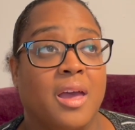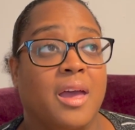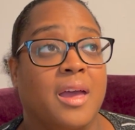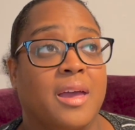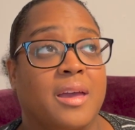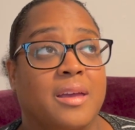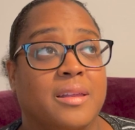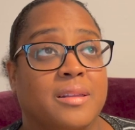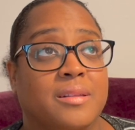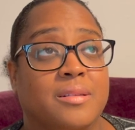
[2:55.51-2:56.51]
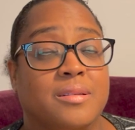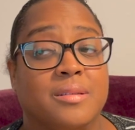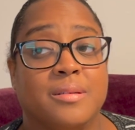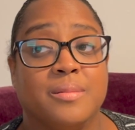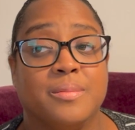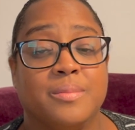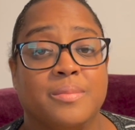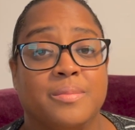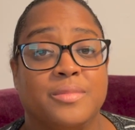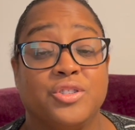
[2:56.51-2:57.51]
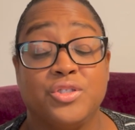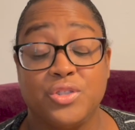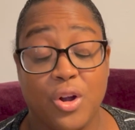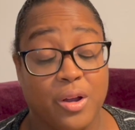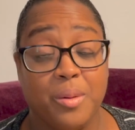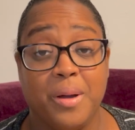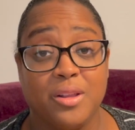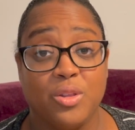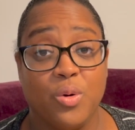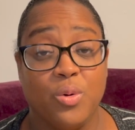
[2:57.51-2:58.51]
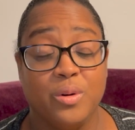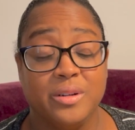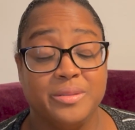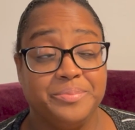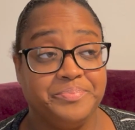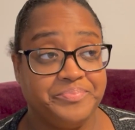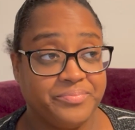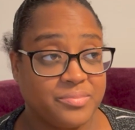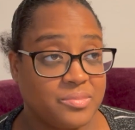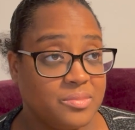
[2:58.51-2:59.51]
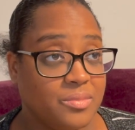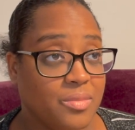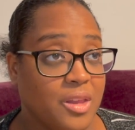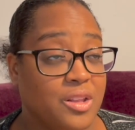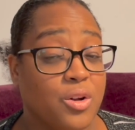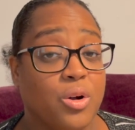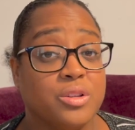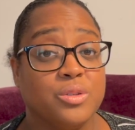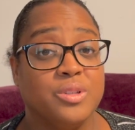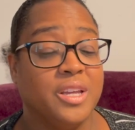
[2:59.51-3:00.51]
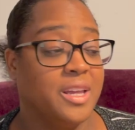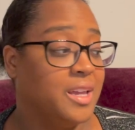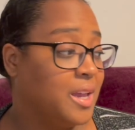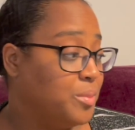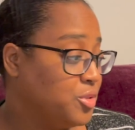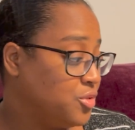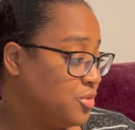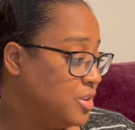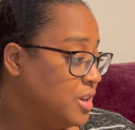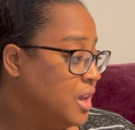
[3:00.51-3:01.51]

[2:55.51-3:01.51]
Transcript: and sorry about the horn. They're also taking chemistry